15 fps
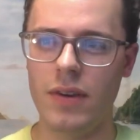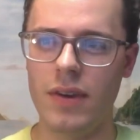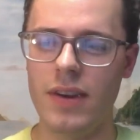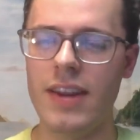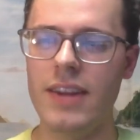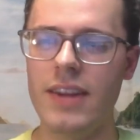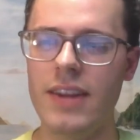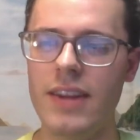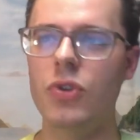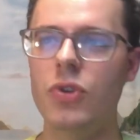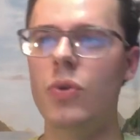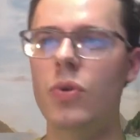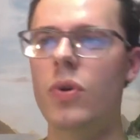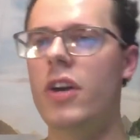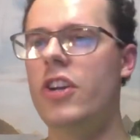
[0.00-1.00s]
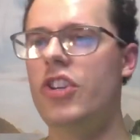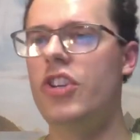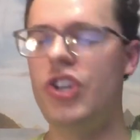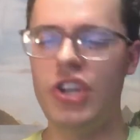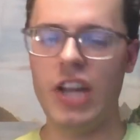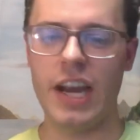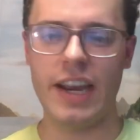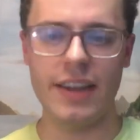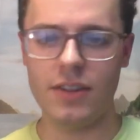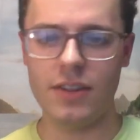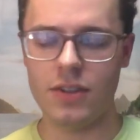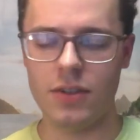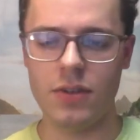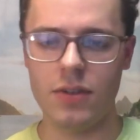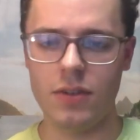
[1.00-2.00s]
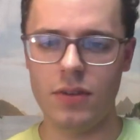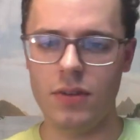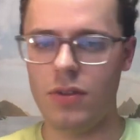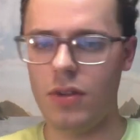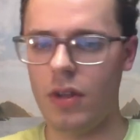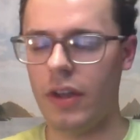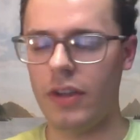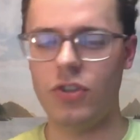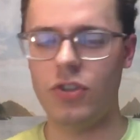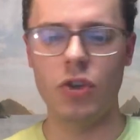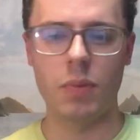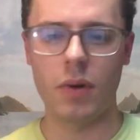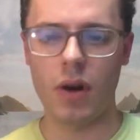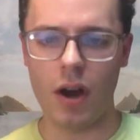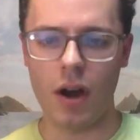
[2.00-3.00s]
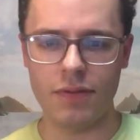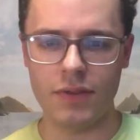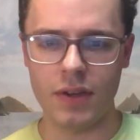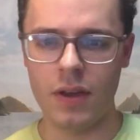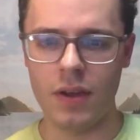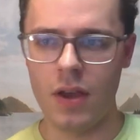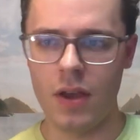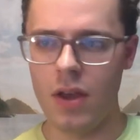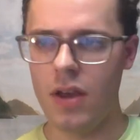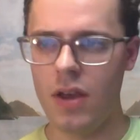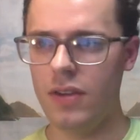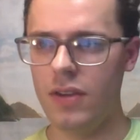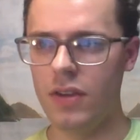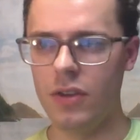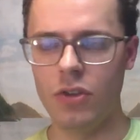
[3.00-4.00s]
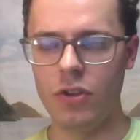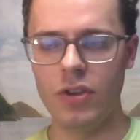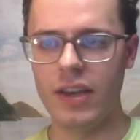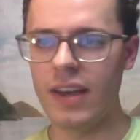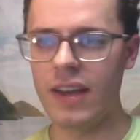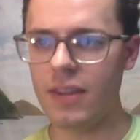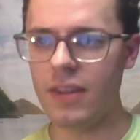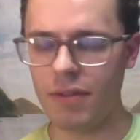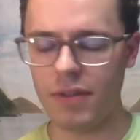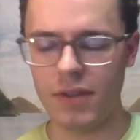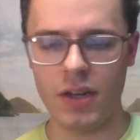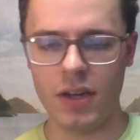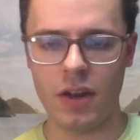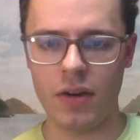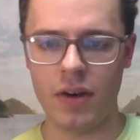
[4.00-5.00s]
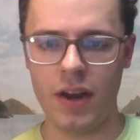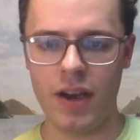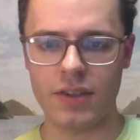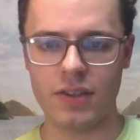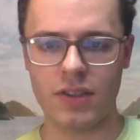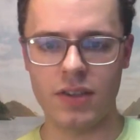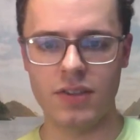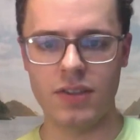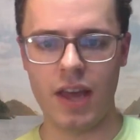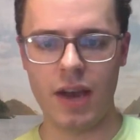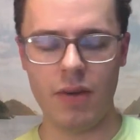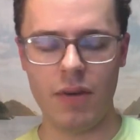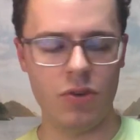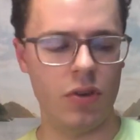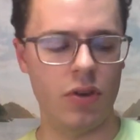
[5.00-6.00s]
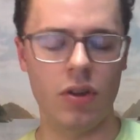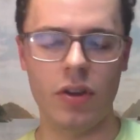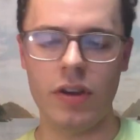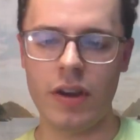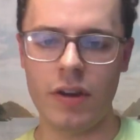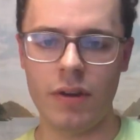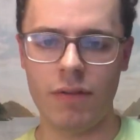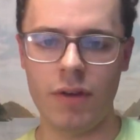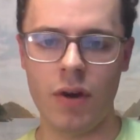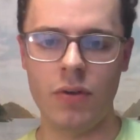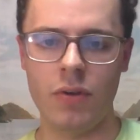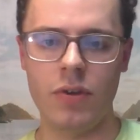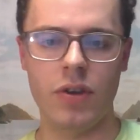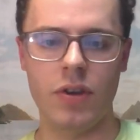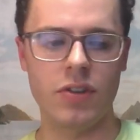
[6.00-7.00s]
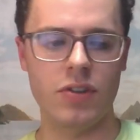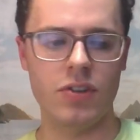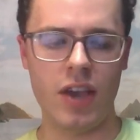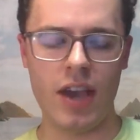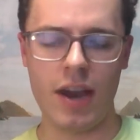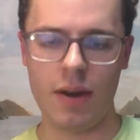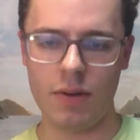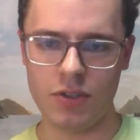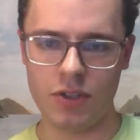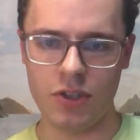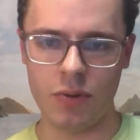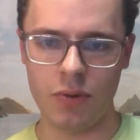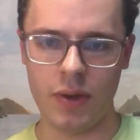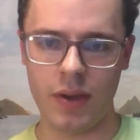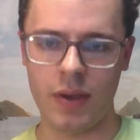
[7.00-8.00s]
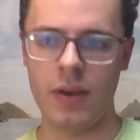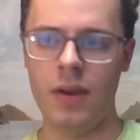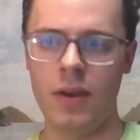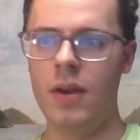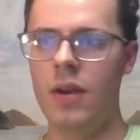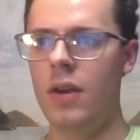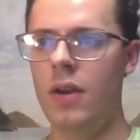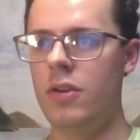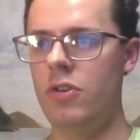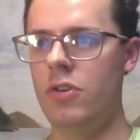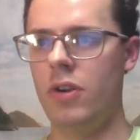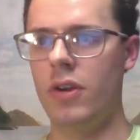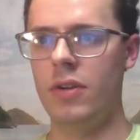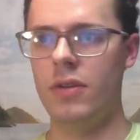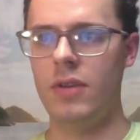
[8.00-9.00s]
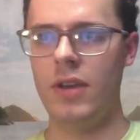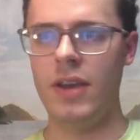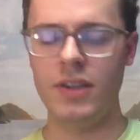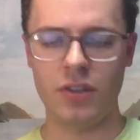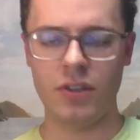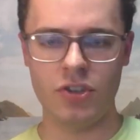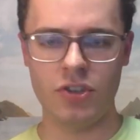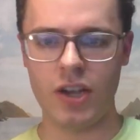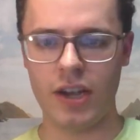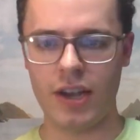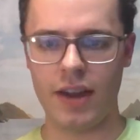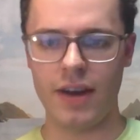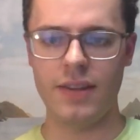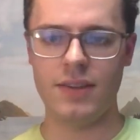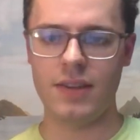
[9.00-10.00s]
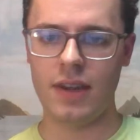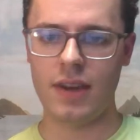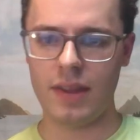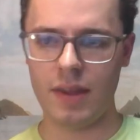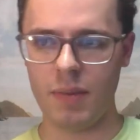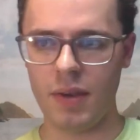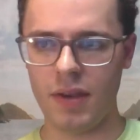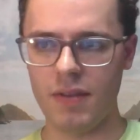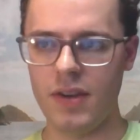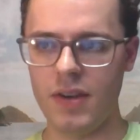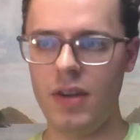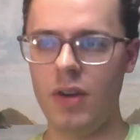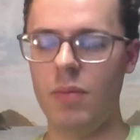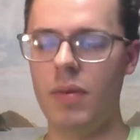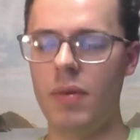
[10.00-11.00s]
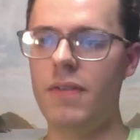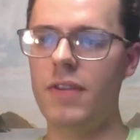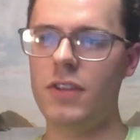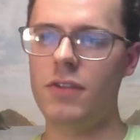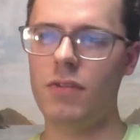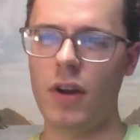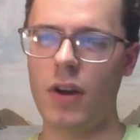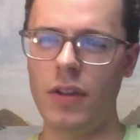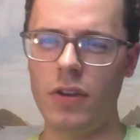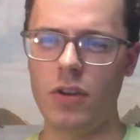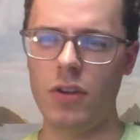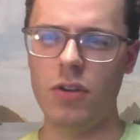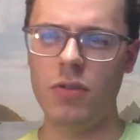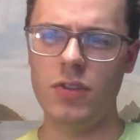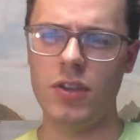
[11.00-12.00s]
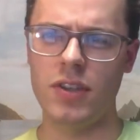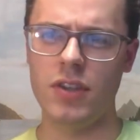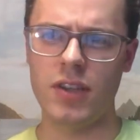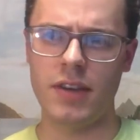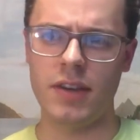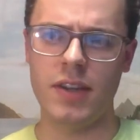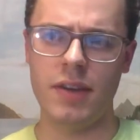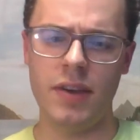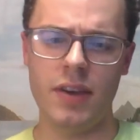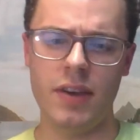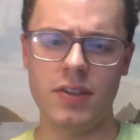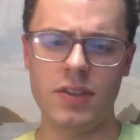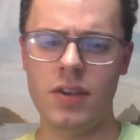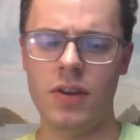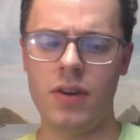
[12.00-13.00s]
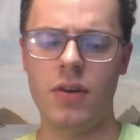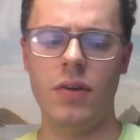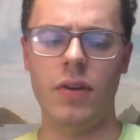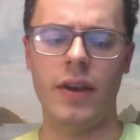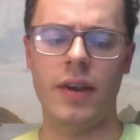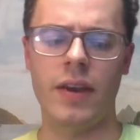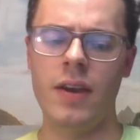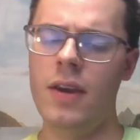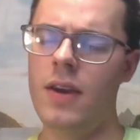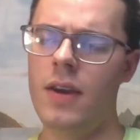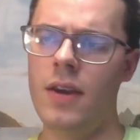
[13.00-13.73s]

need to check it like super often. You get the 1500X because that you can look on your phone, you can see how it's doing, you can easily check on it. It's not that big of a deal. But if it's for other uses, I'd definitely consider like